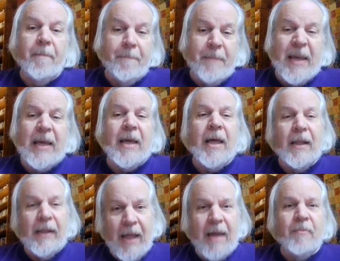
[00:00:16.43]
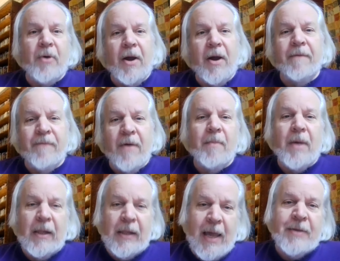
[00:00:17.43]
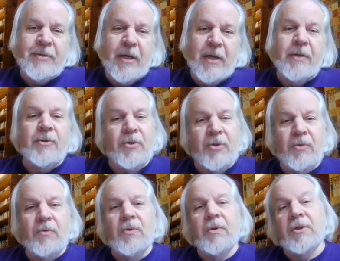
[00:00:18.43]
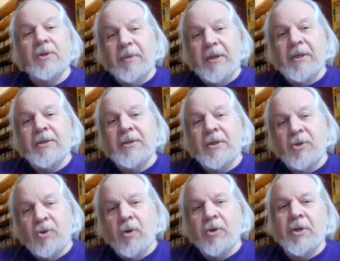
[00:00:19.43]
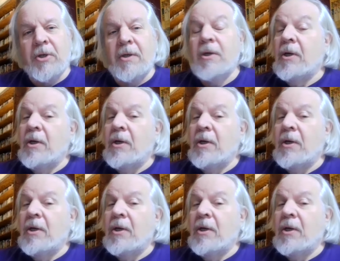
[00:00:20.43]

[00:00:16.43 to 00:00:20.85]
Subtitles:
big library from Alaska to Tbilisi, Georgia.